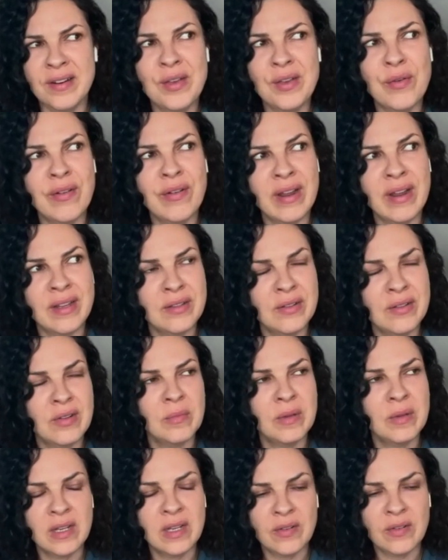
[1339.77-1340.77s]
You're right. You're
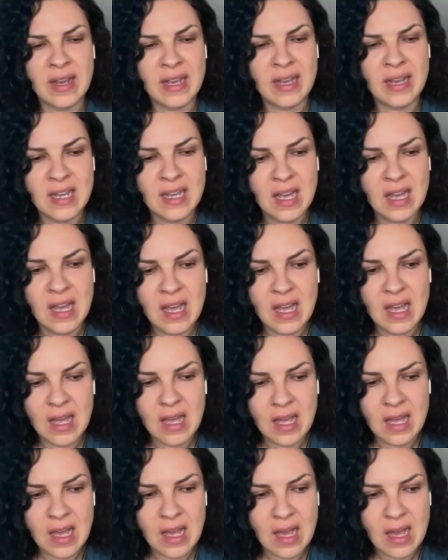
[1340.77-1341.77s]
completely right.
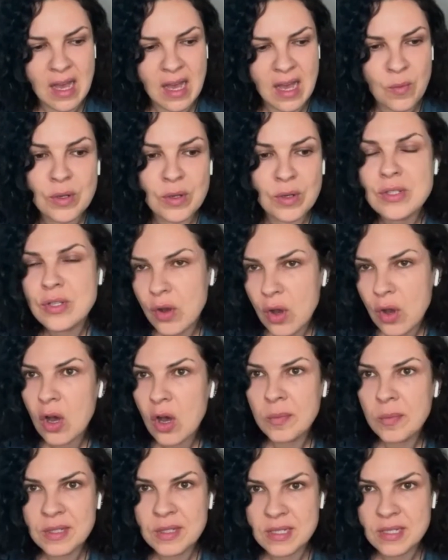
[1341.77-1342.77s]
I want to
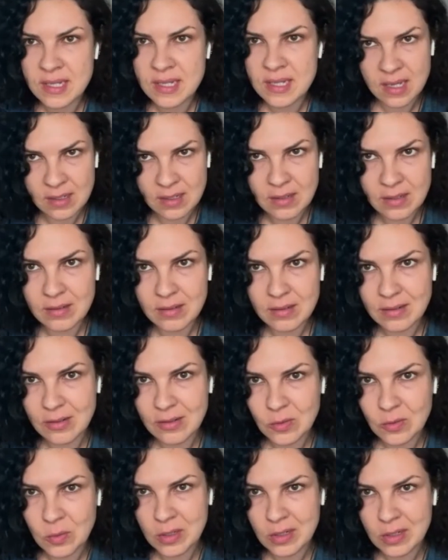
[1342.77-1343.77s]
hope the sun
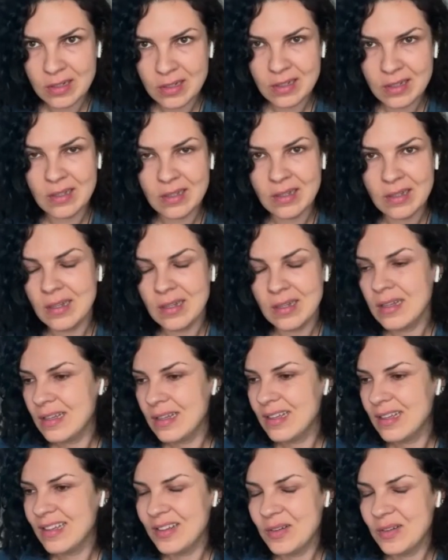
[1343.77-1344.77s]
will
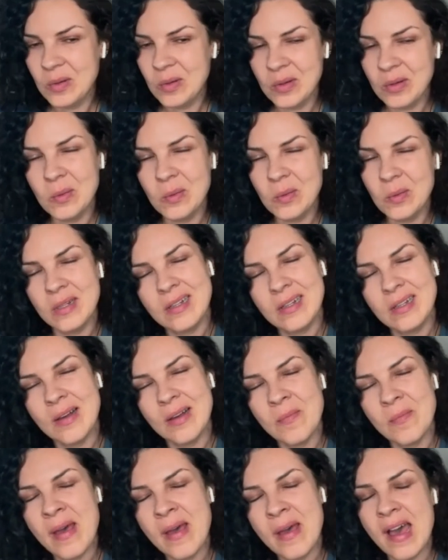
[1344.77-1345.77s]

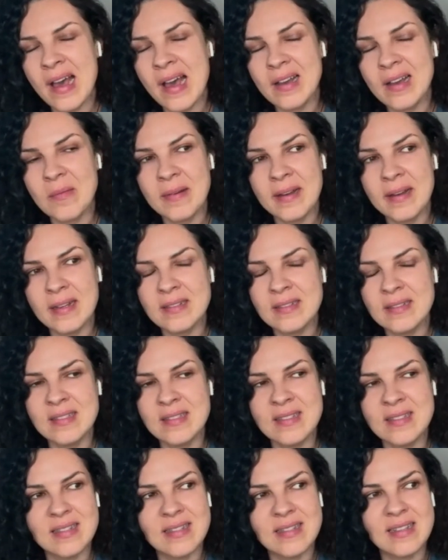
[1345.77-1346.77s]
come back, but
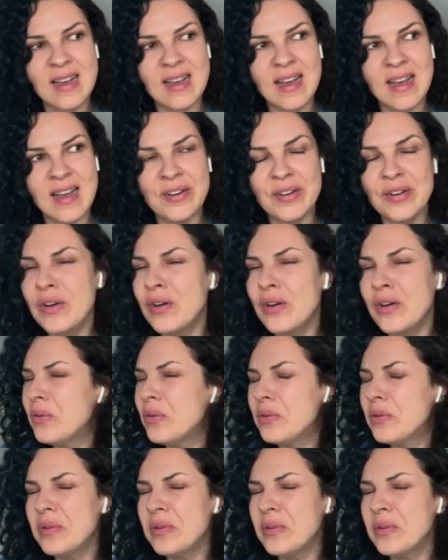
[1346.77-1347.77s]
I don't
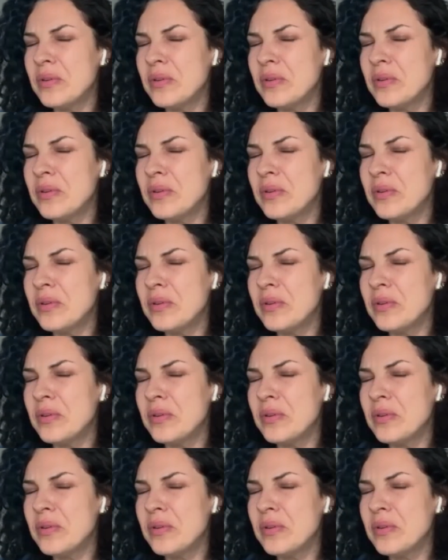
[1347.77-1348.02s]
know.